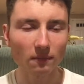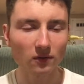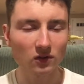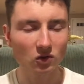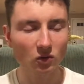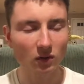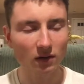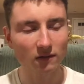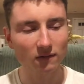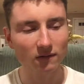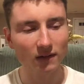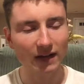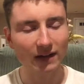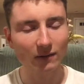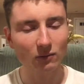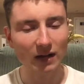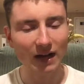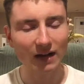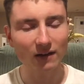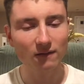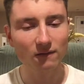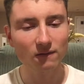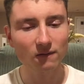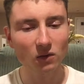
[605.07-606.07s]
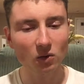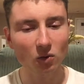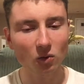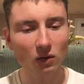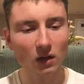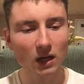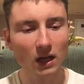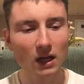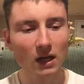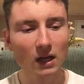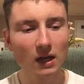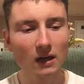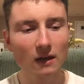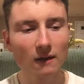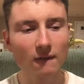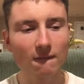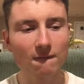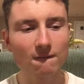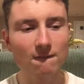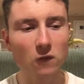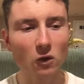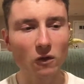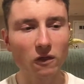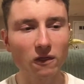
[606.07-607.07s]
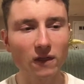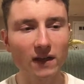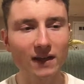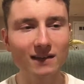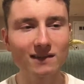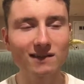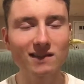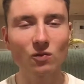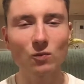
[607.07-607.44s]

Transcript: So I feel for things